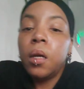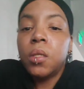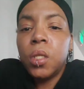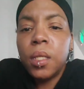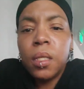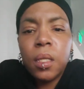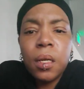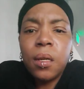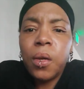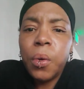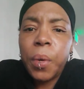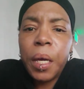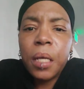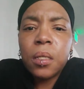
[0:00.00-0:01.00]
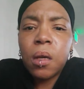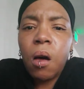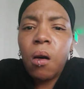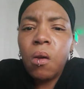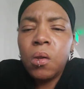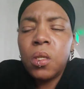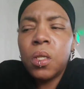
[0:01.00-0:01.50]
just, it's
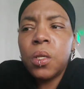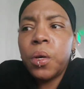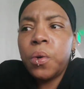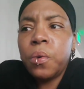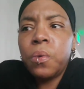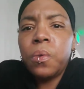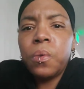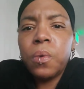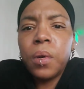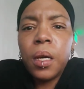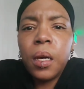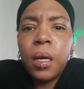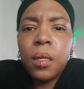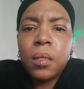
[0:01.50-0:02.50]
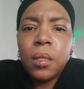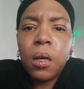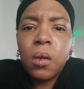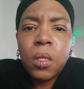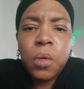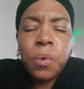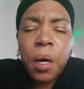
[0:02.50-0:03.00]
also
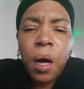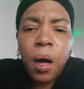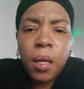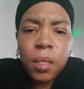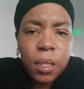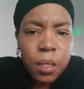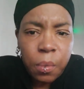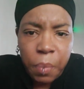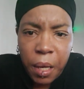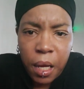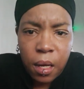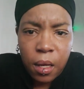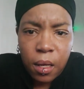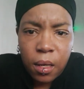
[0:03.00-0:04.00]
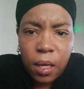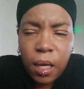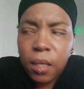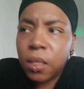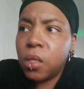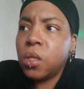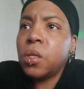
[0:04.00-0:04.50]
constipated.
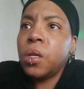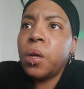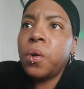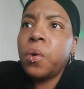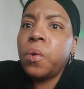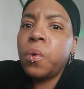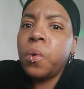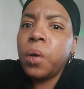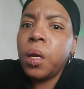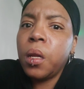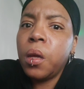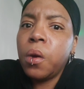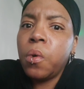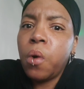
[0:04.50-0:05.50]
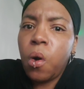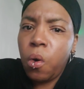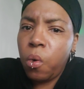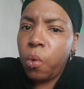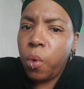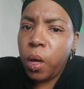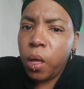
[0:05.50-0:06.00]
It's so, oh
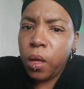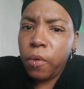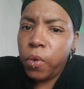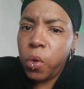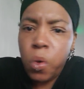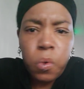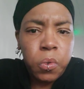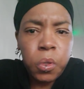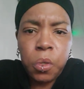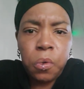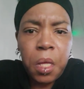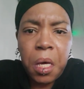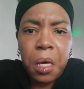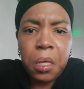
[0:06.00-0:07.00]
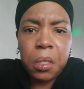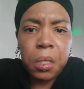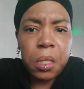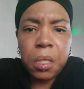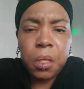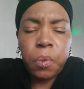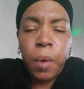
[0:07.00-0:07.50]
well, if you don't do
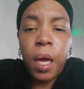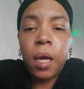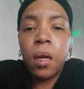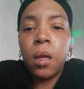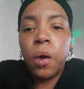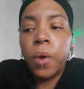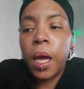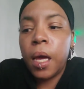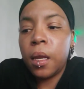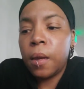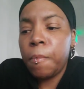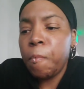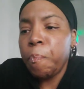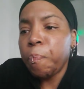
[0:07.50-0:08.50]
this way, and